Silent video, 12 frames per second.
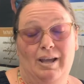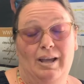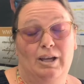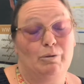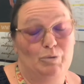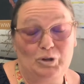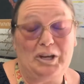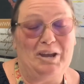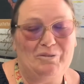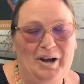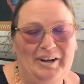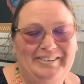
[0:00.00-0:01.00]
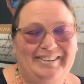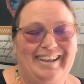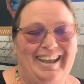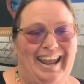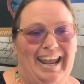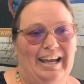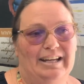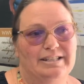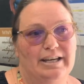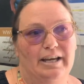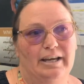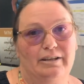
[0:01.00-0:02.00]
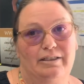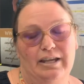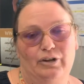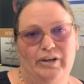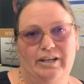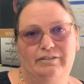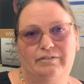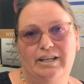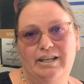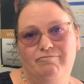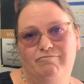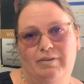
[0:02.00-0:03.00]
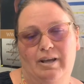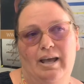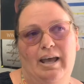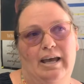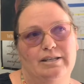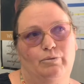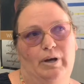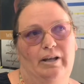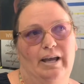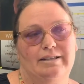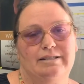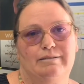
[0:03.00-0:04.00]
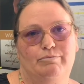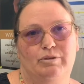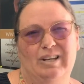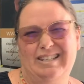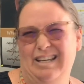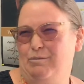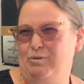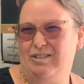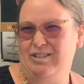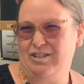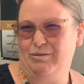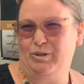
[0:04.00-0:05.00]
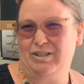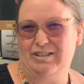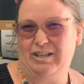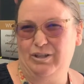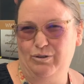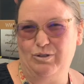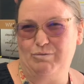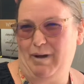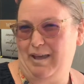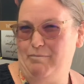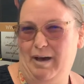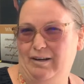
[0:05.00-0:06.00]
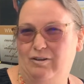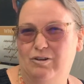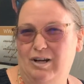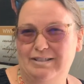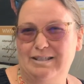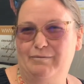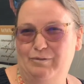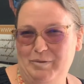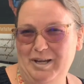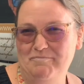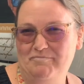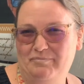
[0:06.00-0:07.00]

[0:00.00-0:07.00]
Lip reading: communicate well, and think creatively, as well as attend to precision, which is a huge mathematical concept for me.